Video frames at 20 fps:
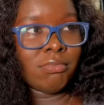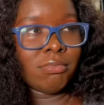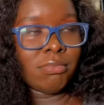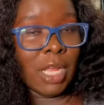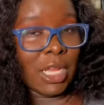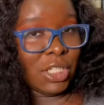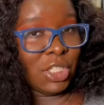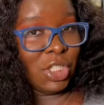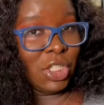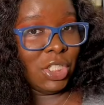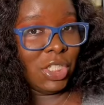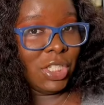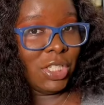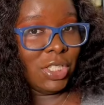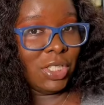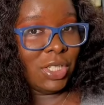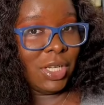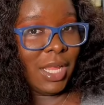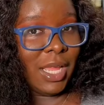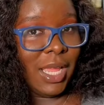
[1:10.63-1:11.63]
national dish
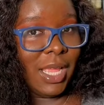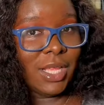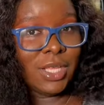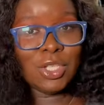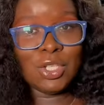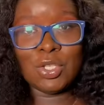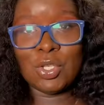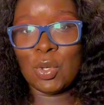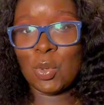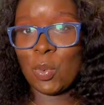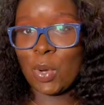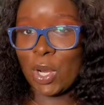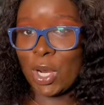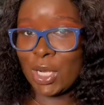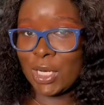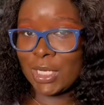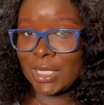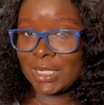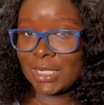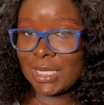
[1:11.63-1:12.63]
today. So we're
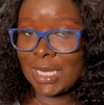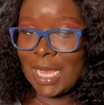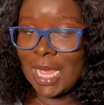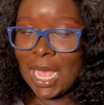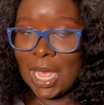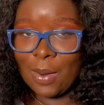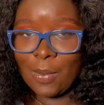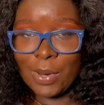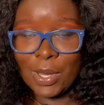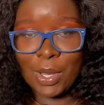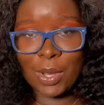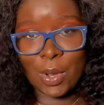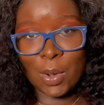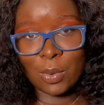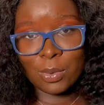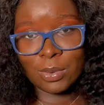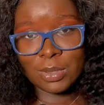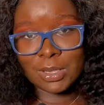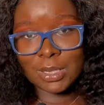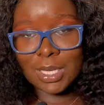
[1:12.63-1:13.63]
gonna see how it
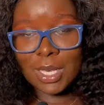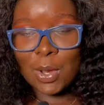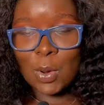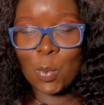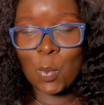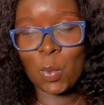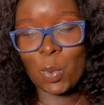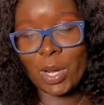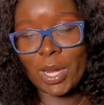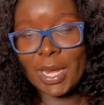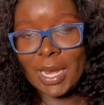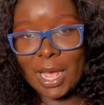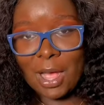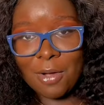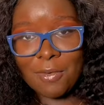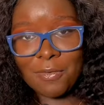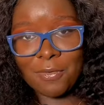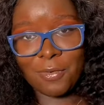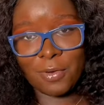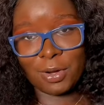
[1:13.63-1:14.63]
goes.
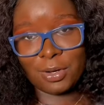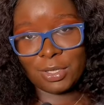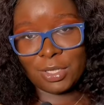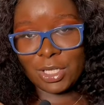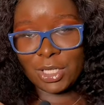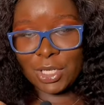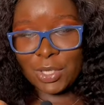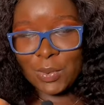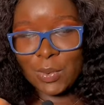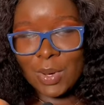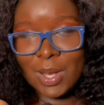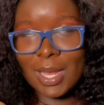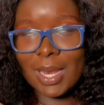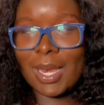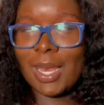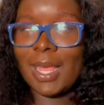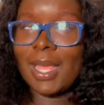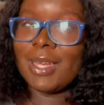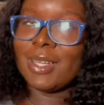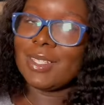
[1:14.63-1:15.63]
Without further ado,
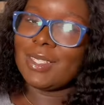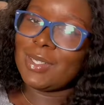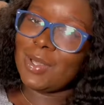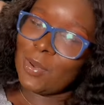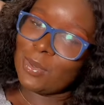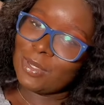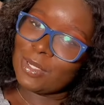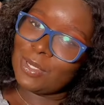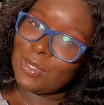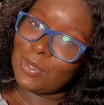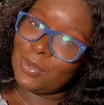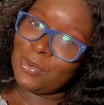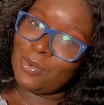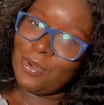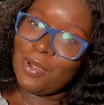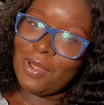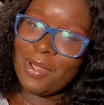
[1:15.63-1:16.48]
let us go to